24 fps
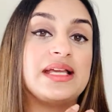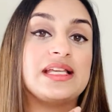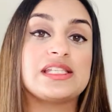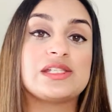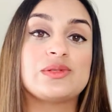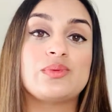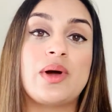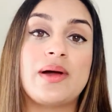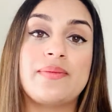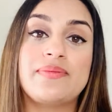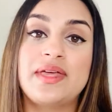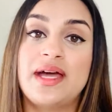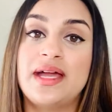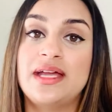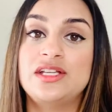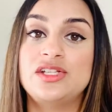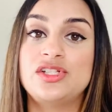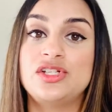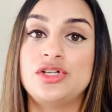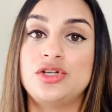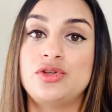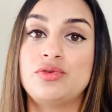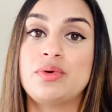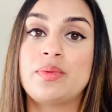swipe that
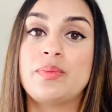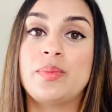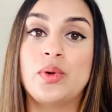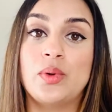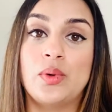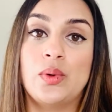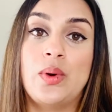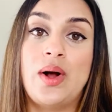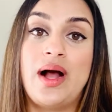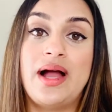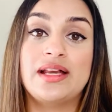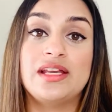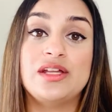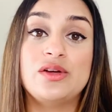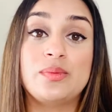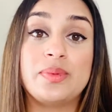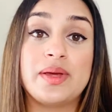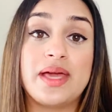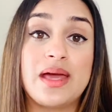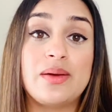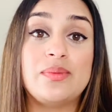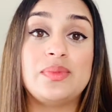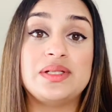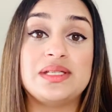into your report and you'll
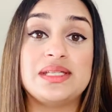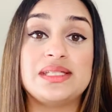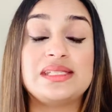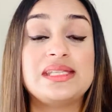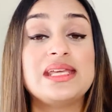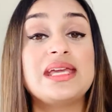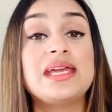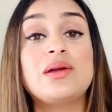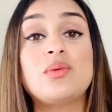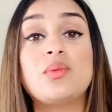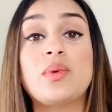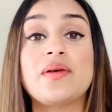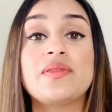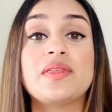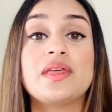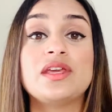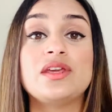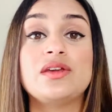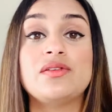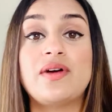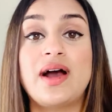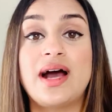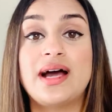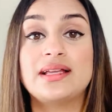be able to see whether
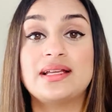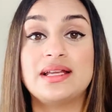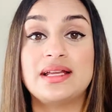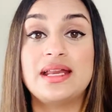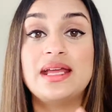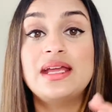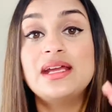you've had an